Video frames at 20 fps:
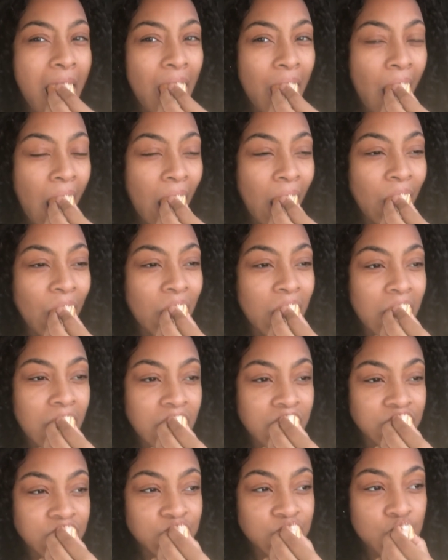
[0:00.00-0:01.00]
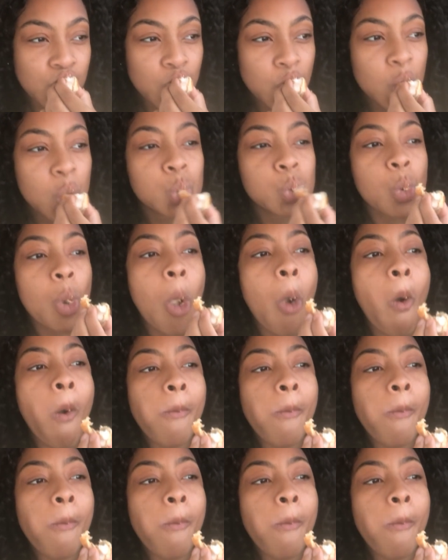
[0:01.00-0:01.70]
(no one is talking)